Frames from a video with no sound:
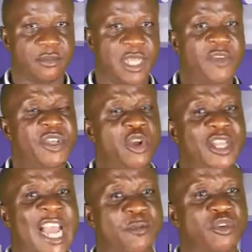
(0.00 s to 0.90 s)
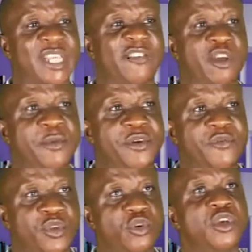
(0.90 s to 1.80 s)
Even though their books have not been
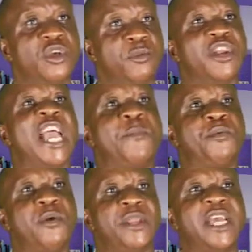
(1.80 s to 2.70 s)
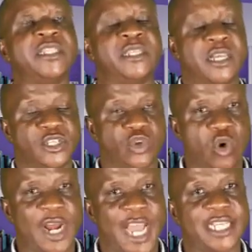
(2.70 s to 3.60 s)
reviewed, but they are prominent
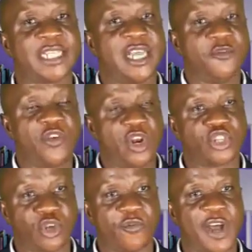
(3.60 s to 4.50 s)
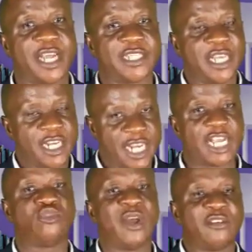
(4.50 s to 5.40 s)
scholars, philosophers
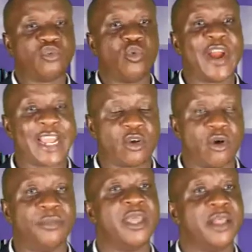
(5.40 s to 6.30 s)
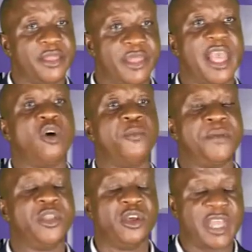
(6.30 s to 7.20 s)
that we have to reckon their
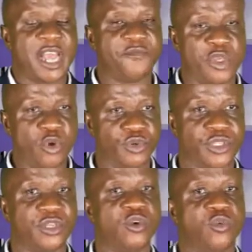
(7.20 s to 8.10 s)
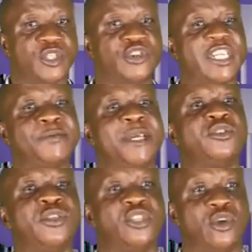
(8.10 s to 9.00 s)
opinion, their views with respect
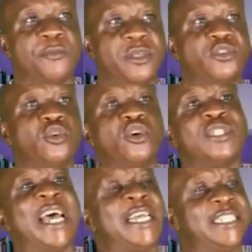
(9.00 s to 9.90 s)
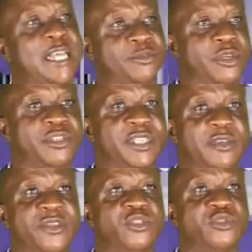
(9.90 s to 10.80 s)
to the topic. So those are exceptions
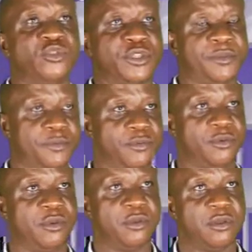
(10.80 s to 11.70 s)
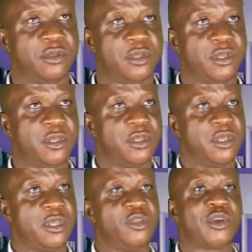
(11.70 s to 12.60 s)
given to those people.
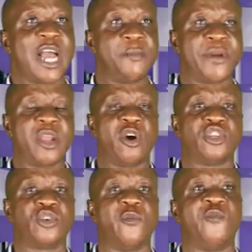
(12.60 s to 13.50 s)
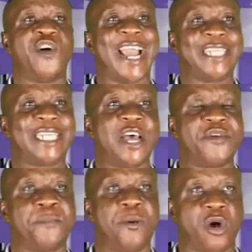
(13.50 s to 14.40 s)
You can bring also vital
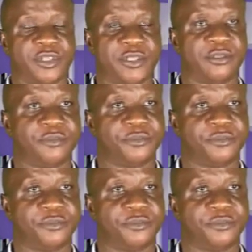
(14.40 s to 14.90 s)
reports.